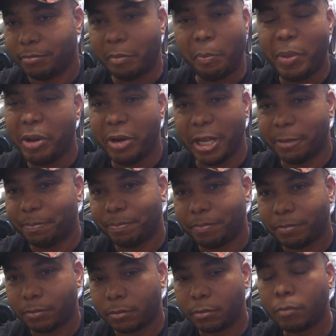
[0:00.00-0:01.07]
Period.
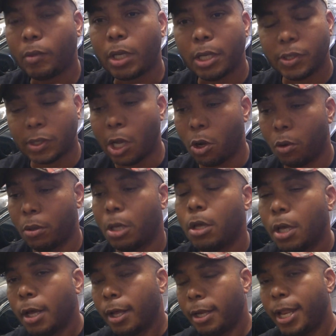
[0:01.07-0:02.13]
So
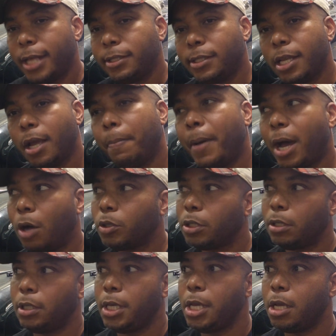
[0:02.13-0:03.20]
let's think
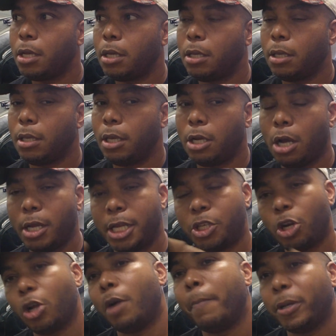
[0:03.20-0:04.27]
about the
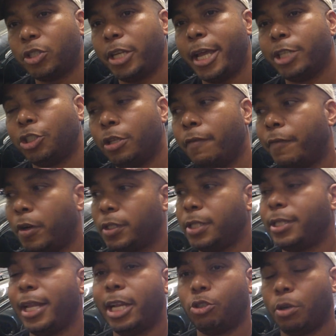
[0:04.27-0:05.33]
internal combustion engine
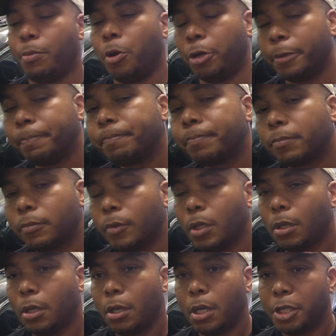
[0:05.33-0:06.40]
versus the electric motor.
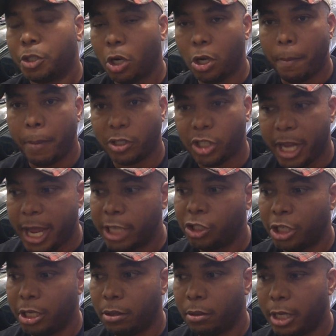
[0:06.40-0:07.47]
Internal combustion
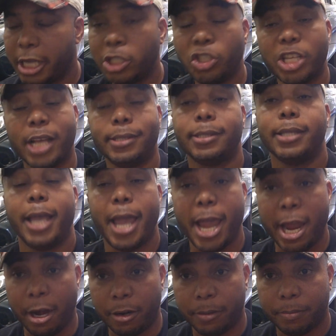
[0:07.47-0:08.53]
engine ingests
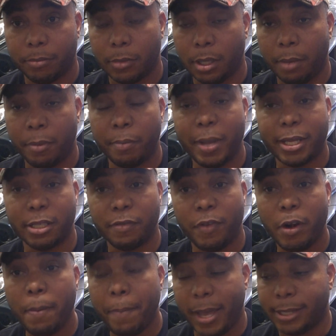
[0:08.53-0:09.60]
air. I'm going to make this
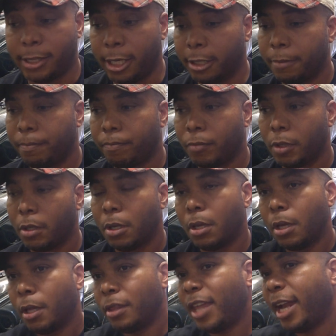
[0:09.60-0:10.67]
very basic.
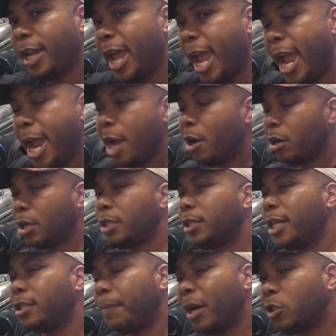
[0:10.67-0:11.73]
That air
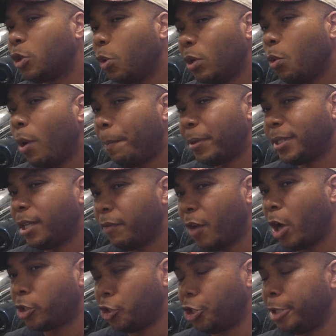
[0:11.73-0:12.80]
contains about 21% of
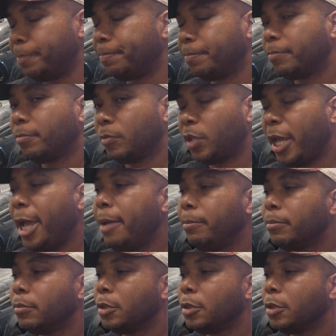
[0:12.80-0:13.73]
oxygen, okay,